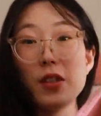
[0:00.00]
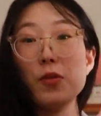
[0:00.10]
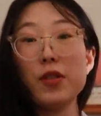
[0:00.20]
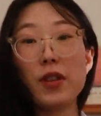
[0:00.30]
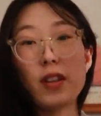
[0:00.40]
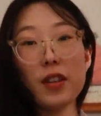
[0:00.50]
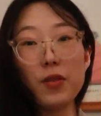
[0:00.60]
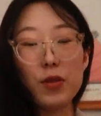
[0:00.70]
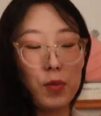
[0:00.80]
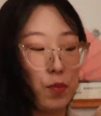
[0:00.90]
It
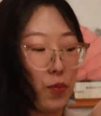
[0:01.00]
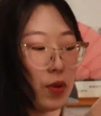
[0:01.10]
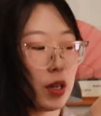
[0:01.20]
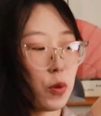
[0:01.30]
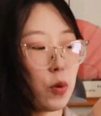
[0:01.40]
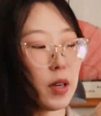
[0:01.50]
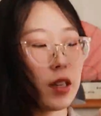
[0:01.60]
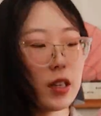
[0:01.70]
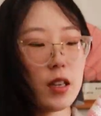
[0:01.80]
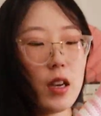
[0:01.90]
was pretty
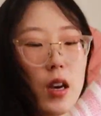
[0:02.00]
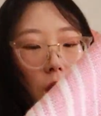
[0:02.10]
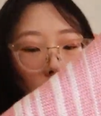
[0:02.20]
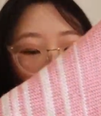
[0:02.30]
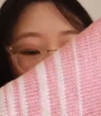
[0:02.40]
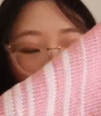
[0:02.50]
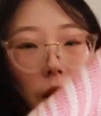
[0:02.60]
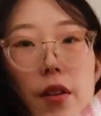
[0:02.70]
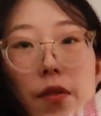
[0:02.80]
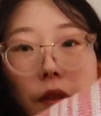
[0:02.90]
quick
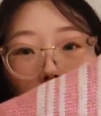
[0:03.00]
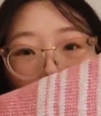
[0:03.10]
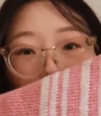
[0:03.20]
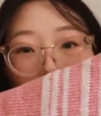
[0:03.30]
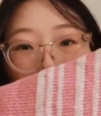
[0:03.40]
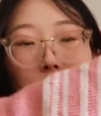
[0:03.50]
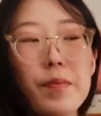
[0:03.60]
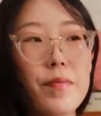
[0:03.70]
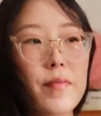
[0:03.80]
of a